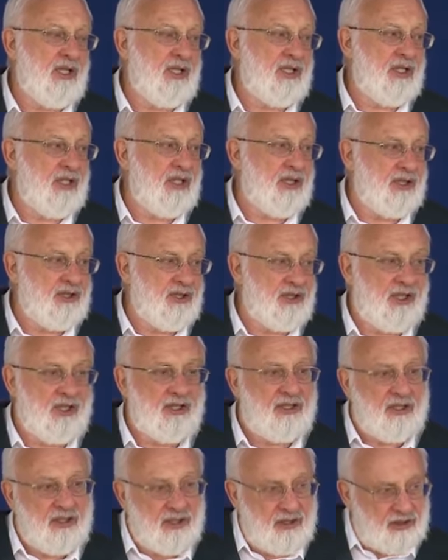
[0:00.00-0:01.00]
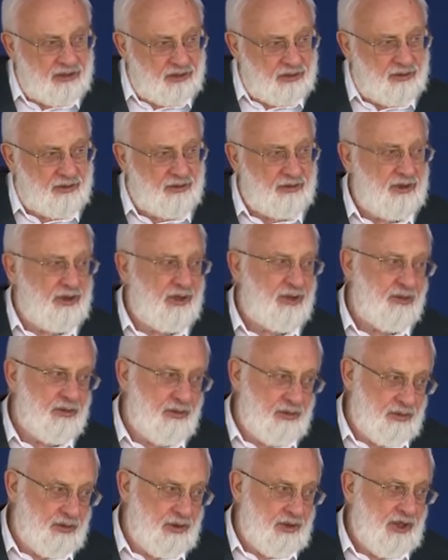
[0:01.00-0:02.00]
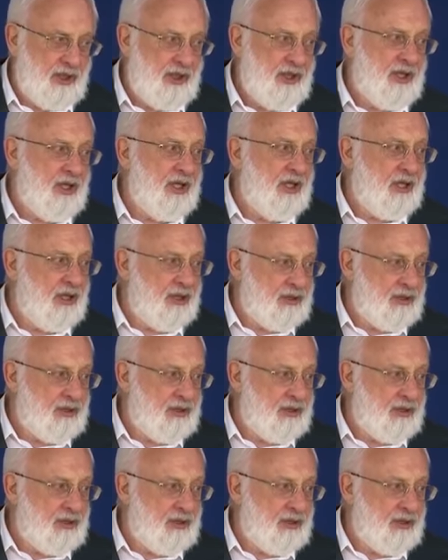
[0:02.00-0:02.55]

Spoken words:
economics, but give it all to your wife.